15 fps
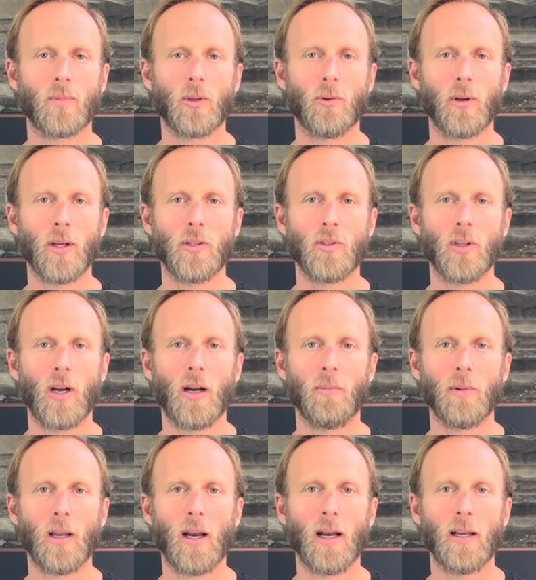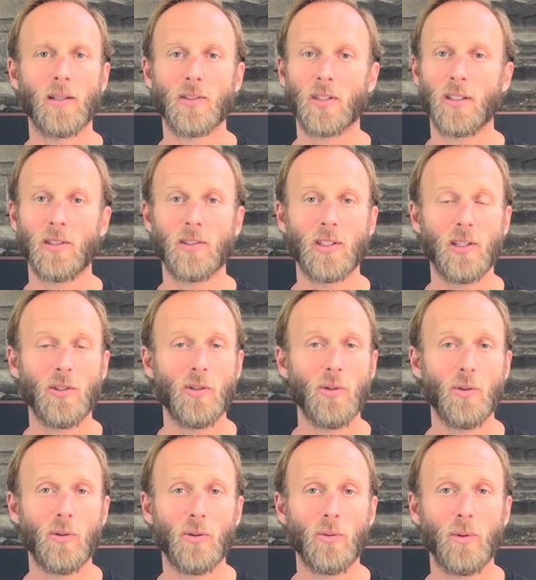Great job, guys.
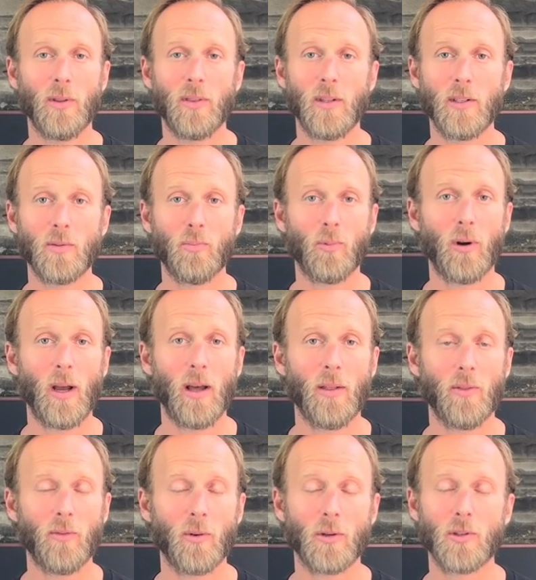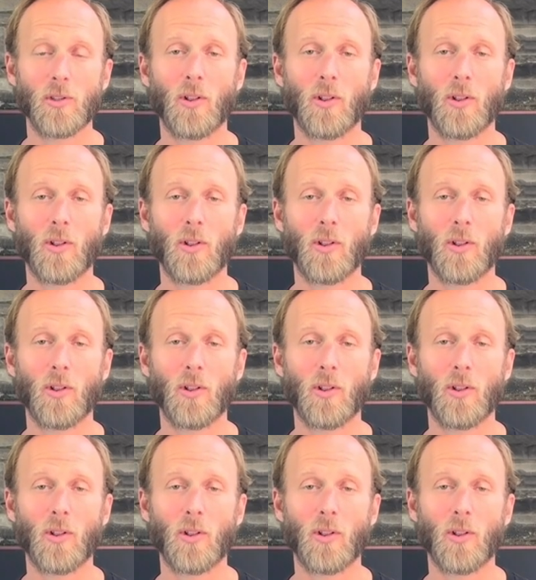Continue with this breath for as